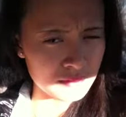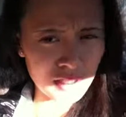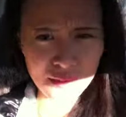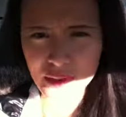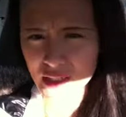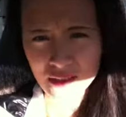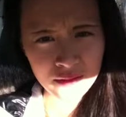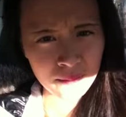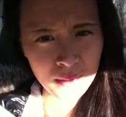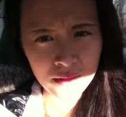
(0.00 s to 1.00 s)
at the
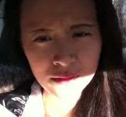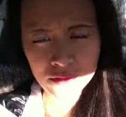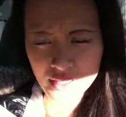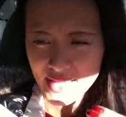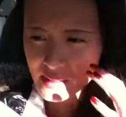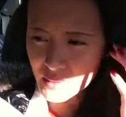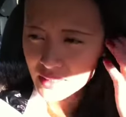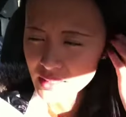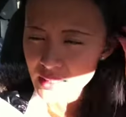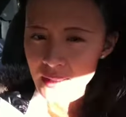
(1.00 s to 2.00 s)
beginning of the month or last
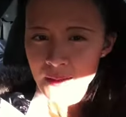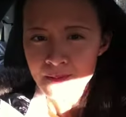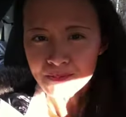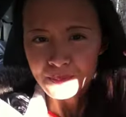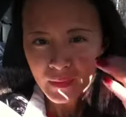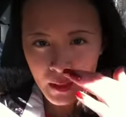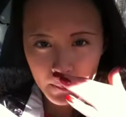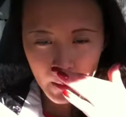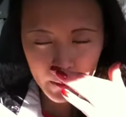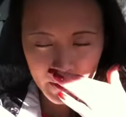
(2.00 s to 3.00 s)
month,
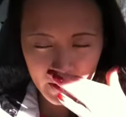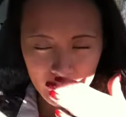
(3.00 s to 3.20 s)
about